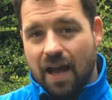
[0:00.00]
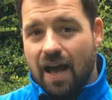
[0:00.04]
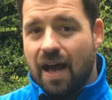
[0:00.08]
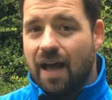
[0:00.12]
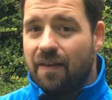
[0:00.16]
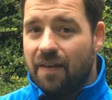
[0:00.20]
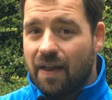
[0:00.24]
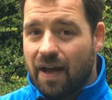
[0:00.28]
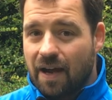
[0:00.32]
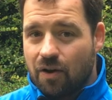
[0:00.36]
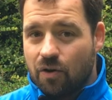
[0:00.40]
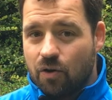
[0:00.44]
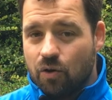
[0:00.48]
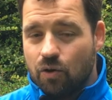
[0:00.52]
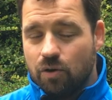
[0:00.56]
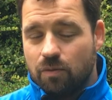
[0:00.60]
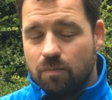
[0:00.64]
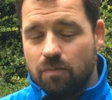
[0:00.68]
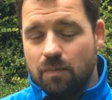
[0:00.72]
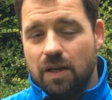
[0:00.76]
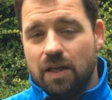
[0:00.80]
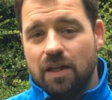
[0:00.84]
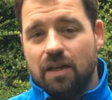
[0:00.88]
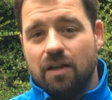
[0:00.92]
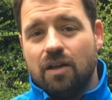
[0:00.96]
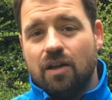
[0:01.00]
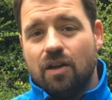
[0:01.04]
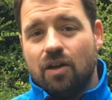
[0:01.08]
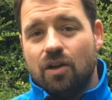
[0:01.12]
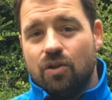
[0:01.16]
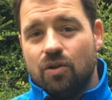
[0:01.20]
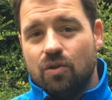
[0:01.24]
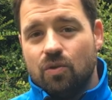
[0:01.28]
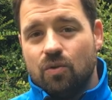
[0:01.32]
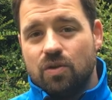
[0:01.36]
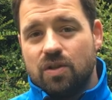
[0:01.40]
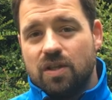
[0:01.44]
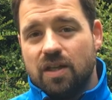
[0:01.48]
And that could mean
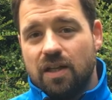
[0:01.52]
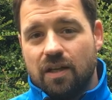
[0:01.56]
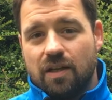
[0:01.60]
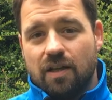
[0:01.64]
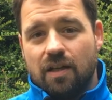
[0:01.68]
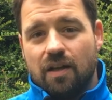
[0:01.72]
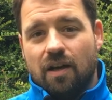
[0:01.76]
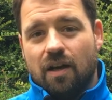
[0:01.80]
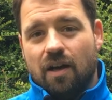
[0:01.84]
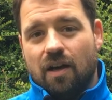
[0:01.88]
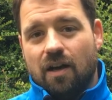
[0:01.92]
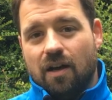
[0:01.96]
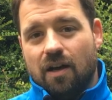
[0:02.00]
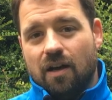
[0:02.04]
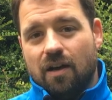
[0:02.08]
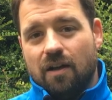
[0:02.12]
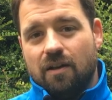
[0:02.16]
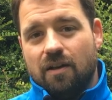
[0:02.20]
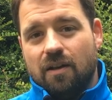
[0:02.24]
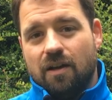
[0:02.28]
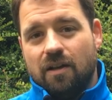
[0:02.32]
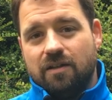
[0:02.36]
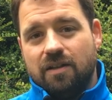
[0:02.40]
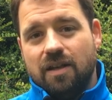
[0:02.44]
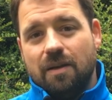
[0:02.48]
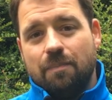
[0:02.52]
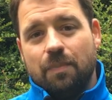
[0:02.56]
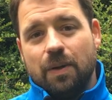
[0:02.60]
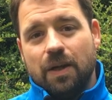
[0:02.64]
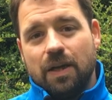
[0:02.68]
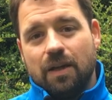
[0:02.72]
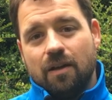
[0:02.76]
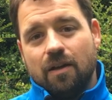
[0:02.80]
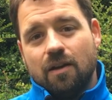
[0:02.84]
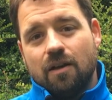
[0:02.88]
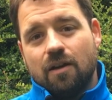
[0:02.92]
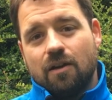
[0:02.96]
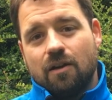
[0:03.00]
using a
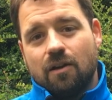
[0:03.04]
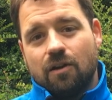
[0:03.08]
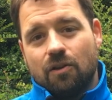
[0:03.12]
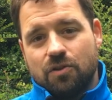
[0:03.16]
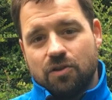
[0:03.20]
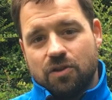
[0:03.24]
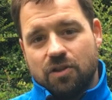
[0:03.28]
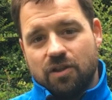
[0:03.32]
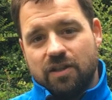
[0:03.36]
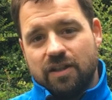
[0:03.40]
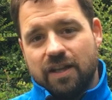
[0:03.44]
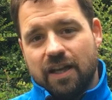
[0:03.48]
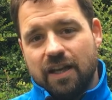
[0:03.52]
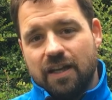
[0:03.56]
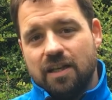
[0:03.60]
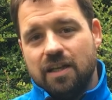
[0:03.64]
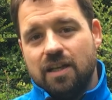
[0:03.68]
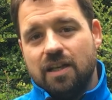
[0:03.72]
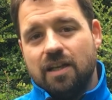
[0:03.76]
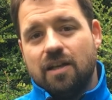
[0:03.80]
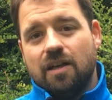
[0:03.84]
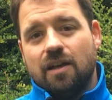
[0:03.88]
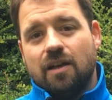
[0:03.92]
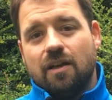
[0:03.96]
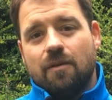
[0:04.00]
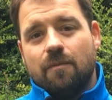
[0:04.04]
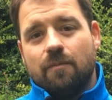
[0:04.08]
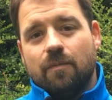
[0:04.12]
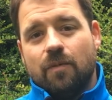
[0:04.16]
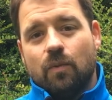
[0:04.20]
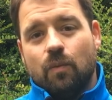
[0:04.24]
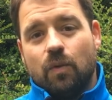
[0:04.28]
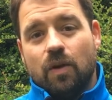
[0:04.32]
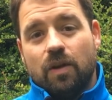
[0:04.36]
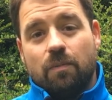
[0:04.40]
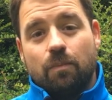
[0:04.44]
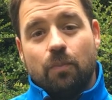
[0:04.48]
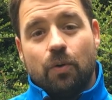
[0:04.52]
dipping cluster technique
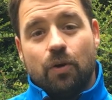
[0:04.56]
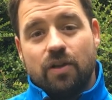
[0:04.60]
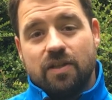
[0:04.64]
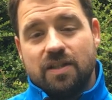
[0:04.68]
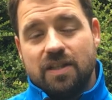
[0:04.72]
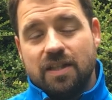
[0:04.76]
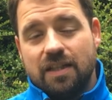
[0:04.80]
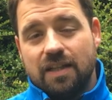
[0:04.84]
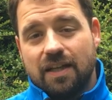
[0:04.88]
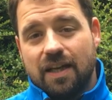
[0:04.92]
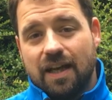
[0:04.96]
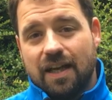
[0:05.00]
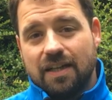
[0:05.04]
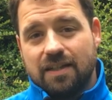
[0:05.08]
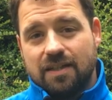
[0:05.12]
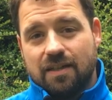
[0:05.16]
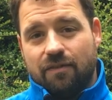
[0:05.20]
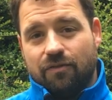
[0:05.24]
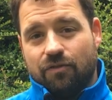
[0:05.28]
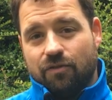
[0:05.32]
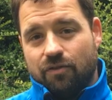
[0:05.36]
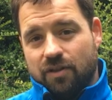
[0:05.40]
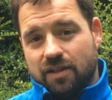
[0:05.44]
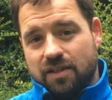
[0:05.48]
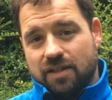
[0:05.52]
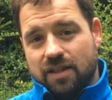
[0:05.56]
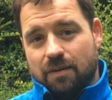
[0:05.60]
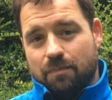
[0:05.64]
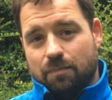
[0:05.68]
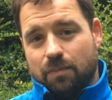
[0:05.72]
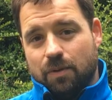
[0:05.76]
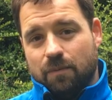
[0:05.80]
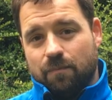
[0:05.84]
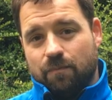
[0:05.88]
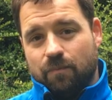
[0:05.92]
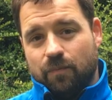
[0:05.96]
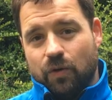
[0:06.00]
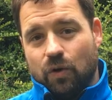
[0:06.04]
with peracetic acid, for
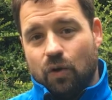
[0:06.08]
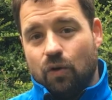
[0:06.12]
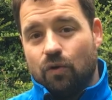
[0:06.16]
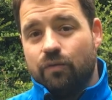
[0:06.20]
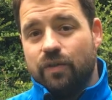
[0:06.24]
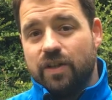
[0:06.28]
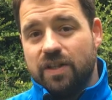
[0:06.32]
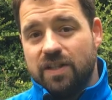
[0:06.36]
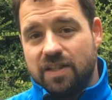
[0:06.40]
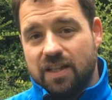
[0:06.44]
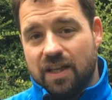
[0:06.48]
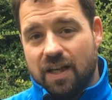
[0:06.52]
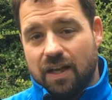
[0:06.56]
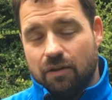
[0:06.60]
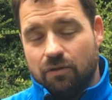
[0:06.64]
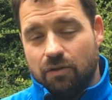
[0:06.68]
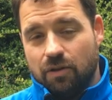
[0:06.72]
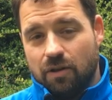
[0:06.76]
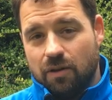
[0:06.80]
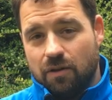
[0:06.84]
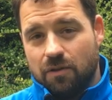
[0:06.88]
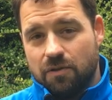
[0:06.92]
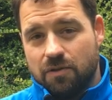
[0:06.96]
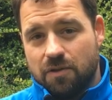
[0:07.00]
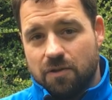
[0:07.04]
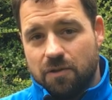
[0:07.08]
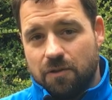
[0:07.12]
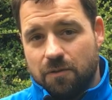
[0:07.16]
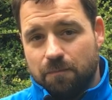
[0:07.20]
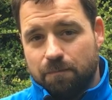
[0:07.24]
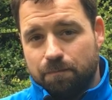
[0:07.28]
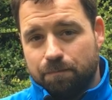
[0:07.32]
example, or rinsing out the cluster.